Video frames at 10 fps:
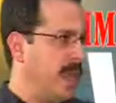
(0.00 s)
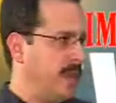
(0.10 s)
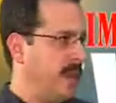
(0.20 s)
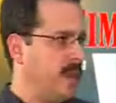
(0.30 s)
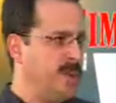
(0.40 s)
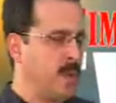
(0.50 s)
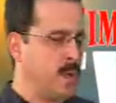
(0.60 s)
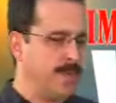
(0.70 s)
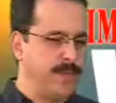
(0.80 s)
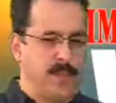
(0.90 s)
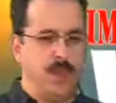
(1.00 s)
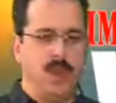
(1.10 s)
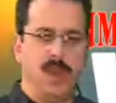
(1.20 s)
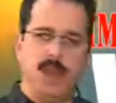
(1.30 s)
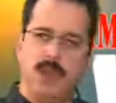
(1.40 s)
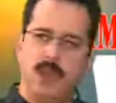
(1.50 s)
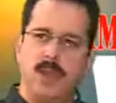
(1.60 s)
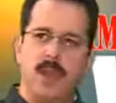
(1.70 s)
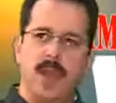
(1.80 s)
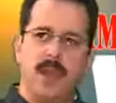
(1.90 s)
And in his worldview, the
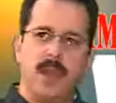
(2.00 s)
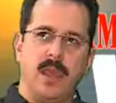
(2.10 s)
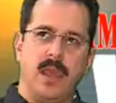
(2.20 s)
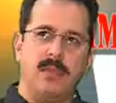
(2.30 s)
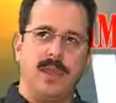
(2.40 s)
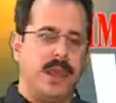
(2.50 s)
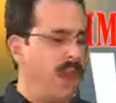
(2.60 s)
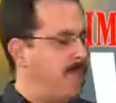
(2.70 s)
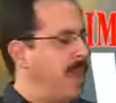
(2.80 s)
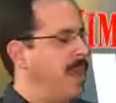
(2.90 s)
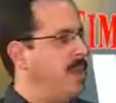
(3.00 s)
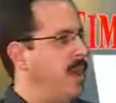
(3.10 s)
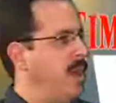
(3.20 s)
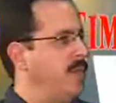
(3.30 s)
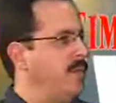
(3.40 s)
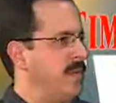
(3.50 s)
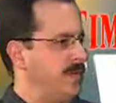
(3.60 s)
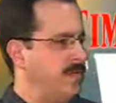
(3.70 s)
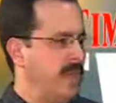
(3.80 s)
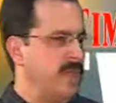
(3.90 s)
internet has been a hotbed of
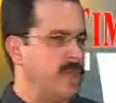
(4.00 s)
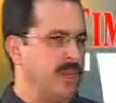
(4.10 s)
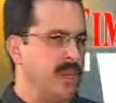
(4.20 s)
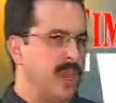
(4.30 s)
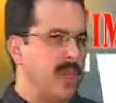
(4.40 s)
innovation